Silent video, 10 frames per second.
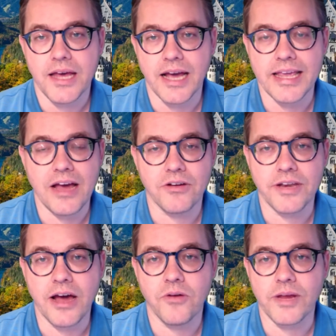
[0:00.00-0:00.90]
account
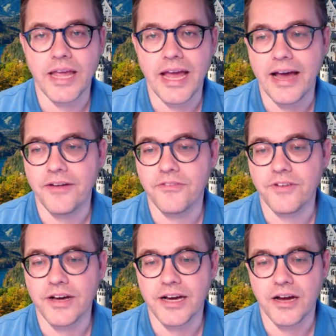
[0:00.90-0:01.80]
now. We have
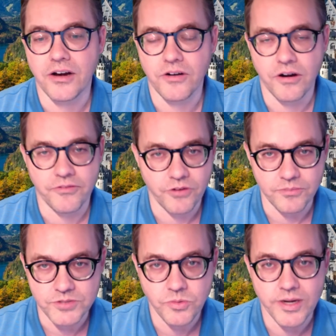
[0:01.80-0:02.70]
uh, our, our
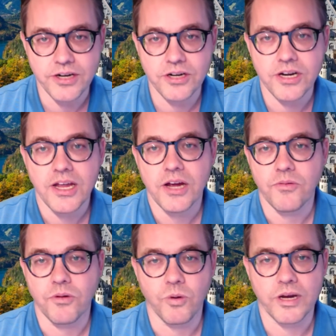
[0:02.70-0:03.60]
firm Twitter.
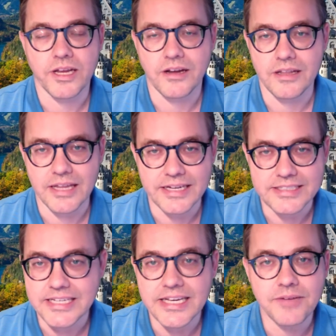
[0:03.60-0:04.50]
We're working on
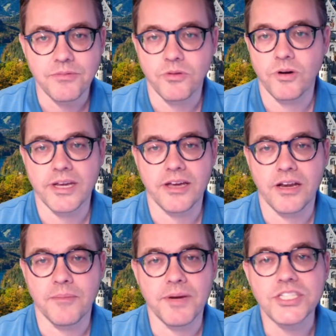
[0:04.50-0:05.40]
LinkedIn. We're working
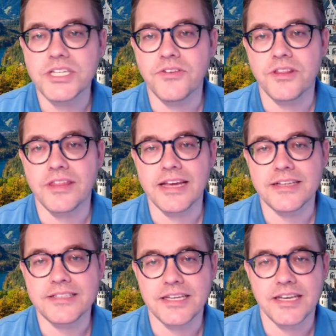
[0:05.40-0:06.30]
on a bunch of different
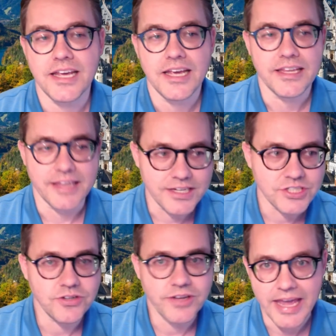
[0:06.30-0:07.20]
things. And
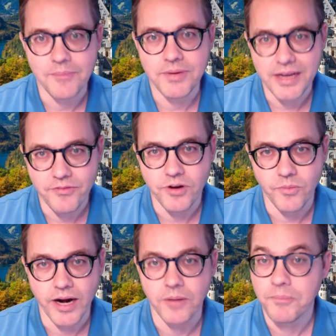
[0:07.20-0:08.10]
yes, you can't be
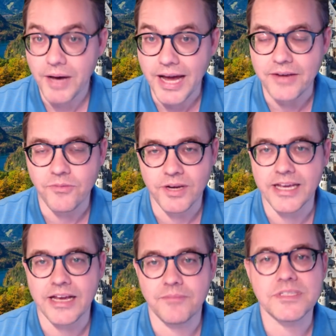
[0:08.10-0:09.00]
everywhere, but when it
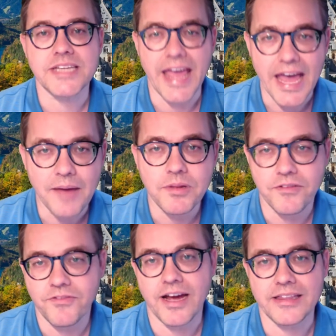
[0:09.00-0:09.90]
comes to
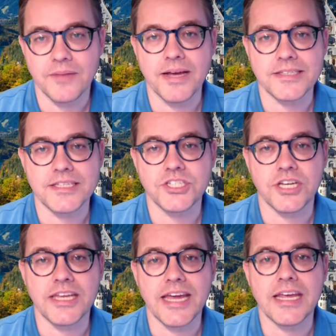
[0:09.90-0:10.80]
amplifying the message
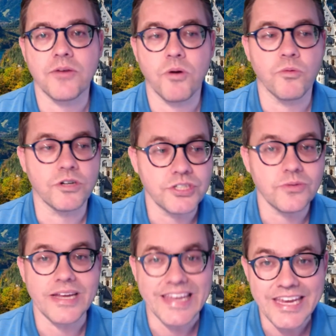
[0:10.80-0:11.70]
and getting what we're
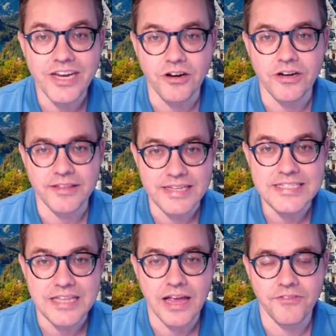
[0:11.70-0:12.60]
doing here in
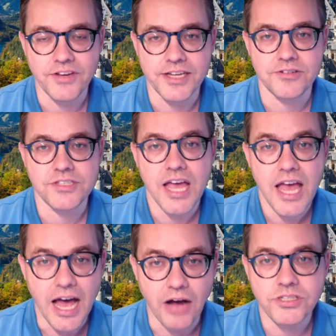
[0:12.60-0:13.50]
these live videos
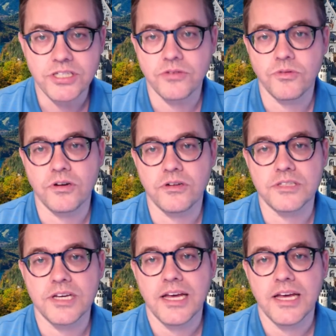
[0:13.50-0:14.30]
out to the world,